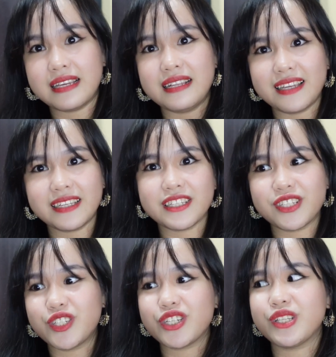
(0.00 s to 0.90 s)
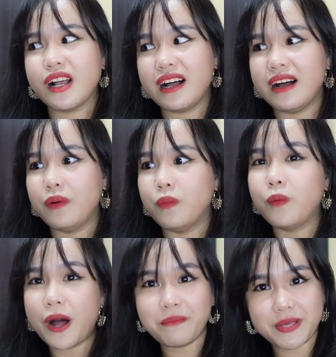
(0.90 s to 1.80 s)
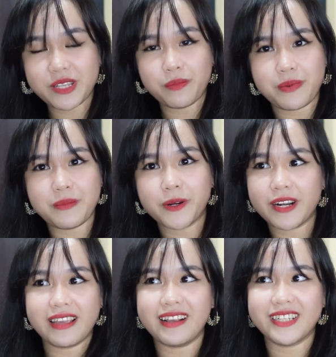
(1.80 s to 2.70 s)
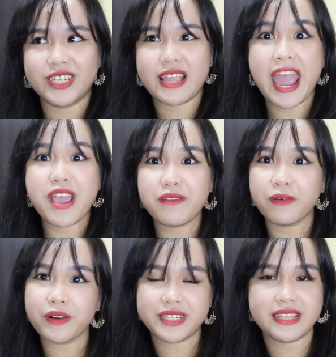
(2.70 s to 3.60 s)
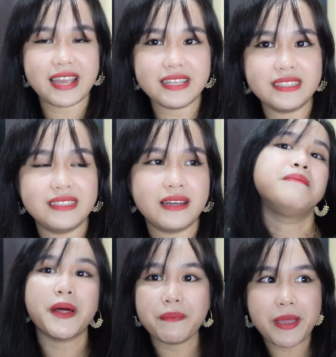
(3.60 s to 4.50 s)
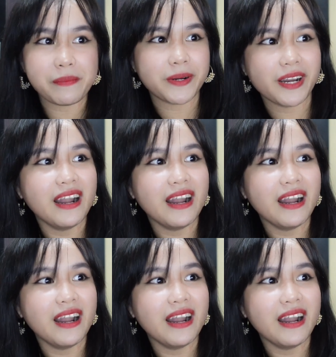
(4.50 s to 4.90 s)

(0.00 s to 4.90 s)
It's just a 1 piece of paper, like a A4 size bond paper